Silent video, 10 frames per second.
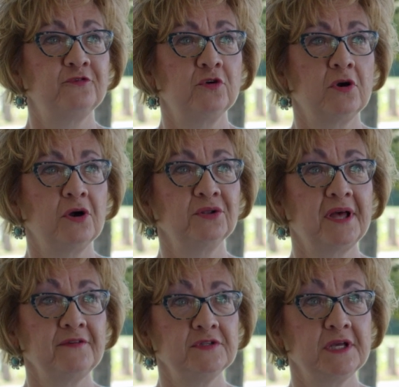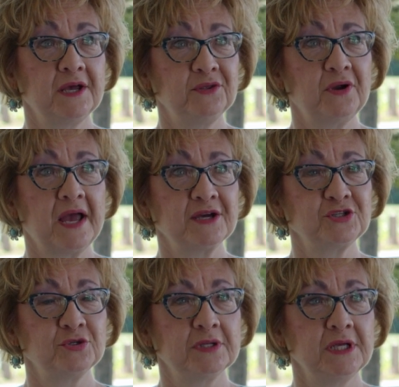for our life together,
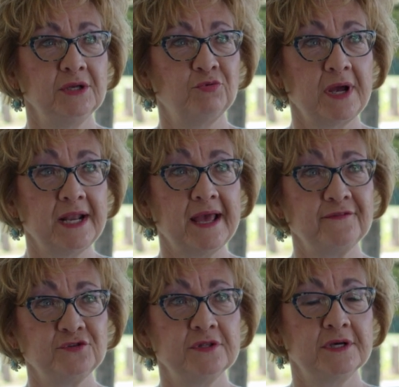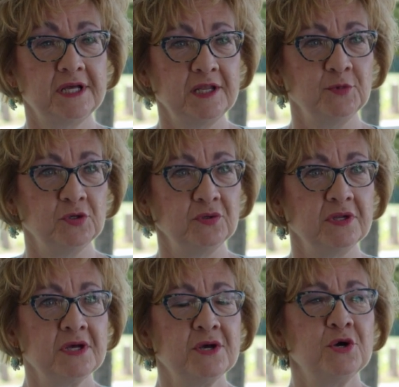actually right after the honeymoon,
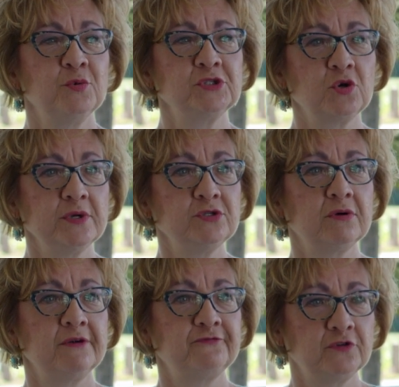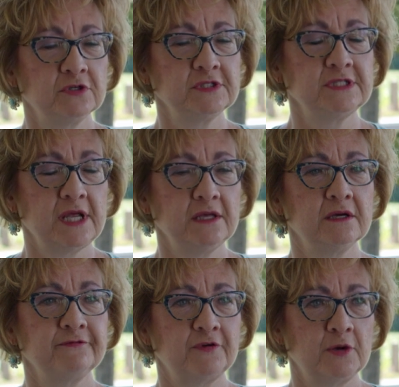was going to our first state
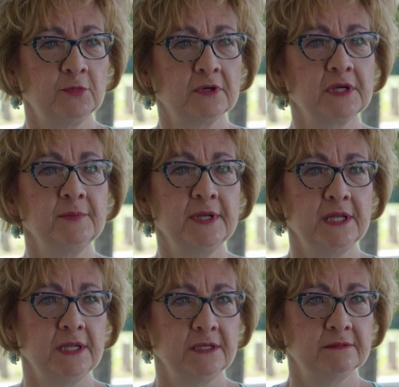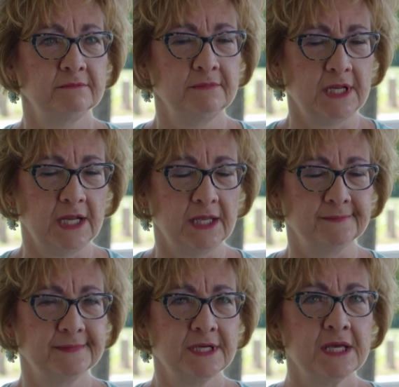Young Farmer Committee meeting,
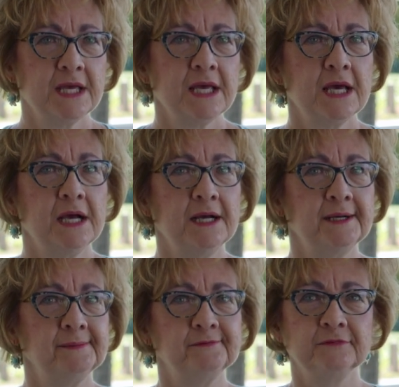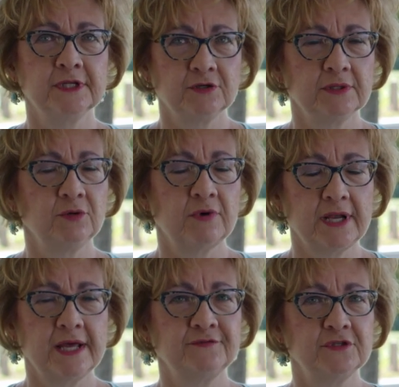literally
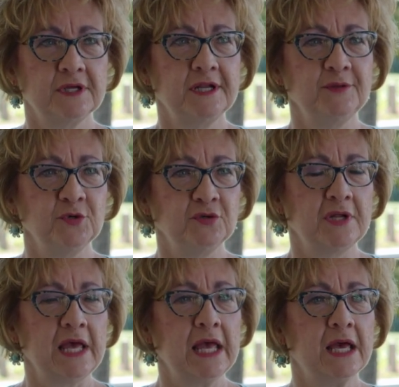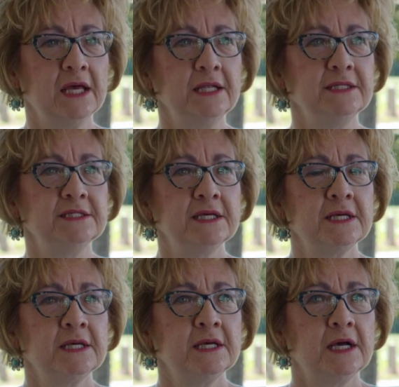right after the honeymoon. And
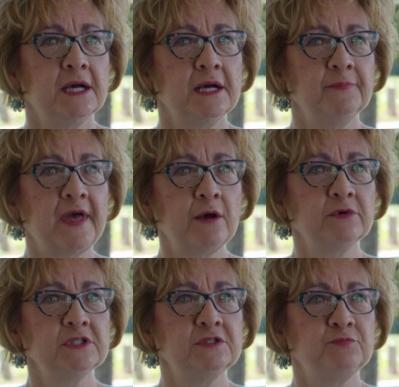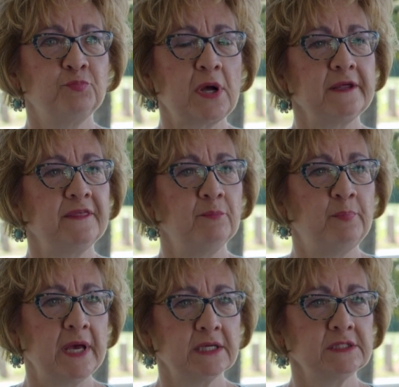that was probably the
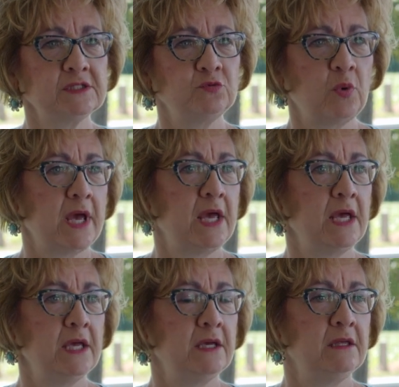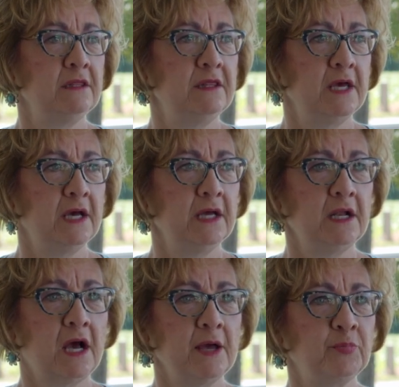best way that
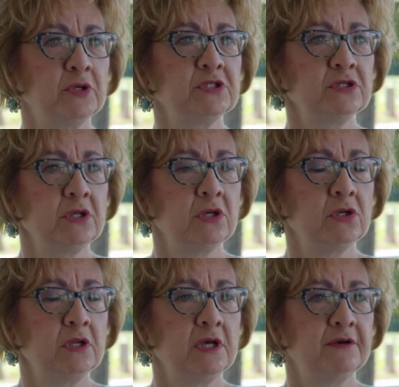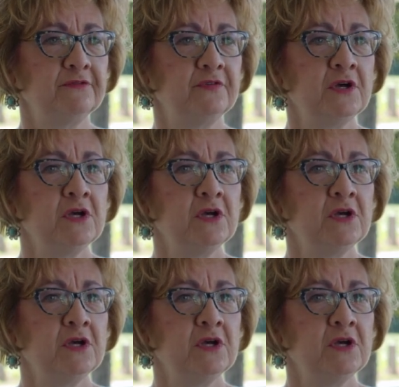I personally could have